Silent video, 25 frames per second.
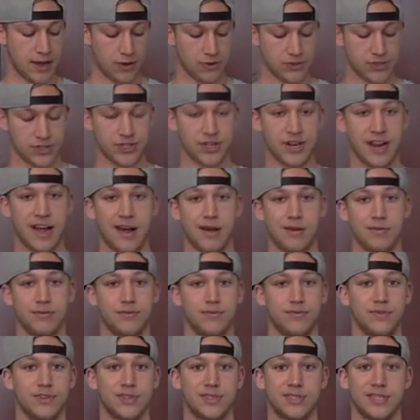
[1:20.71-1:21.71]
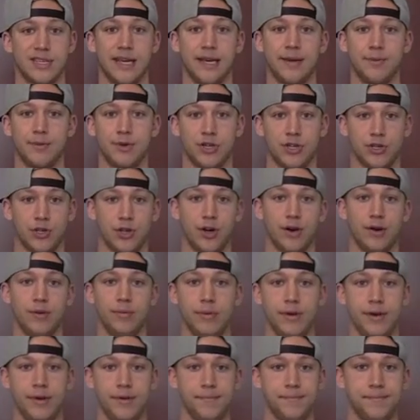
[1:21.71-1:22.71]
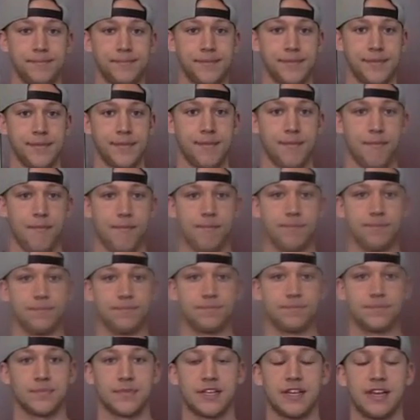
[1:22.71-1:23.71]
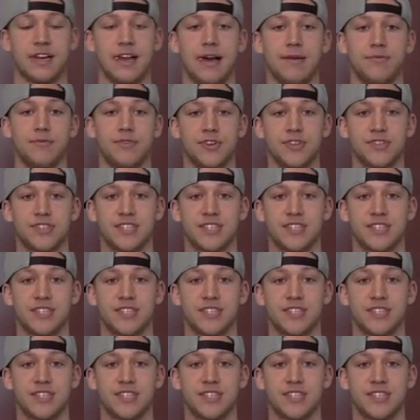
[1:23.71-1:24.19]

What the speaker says: else could have the same club, can have the